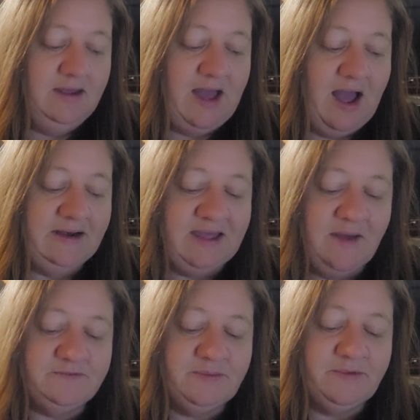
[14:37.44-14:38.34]
God
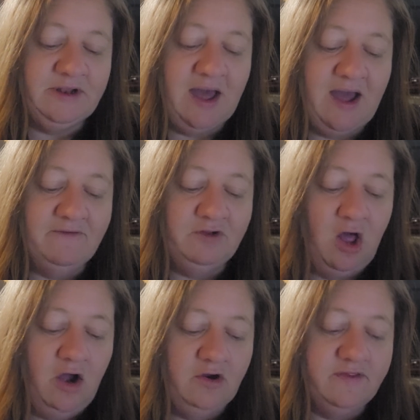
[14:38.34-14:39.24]
kept him alive
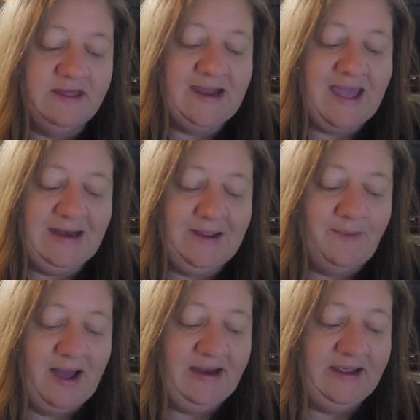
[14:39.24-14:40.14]
longer than
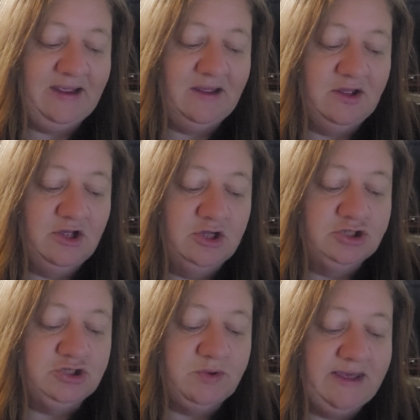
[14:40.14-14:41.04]
anybody
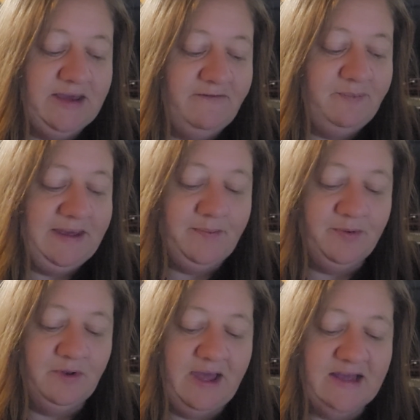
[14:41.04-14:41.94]
to give
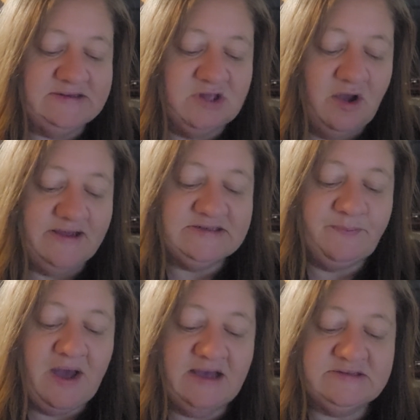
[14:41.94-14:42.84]
people as long as
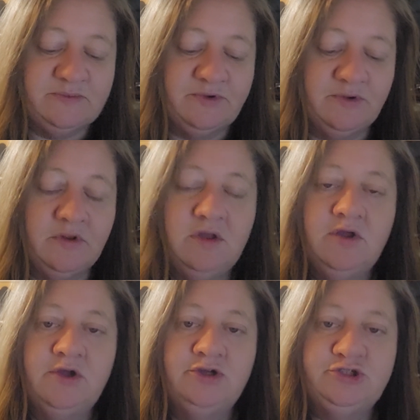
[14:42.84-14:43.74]
possible
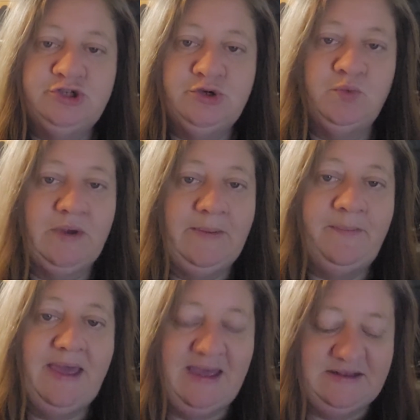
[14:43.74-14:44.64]
to
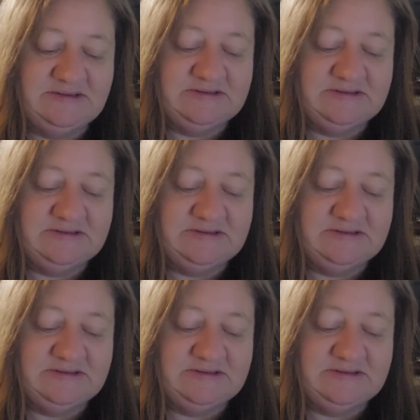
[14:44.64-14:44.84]
repent.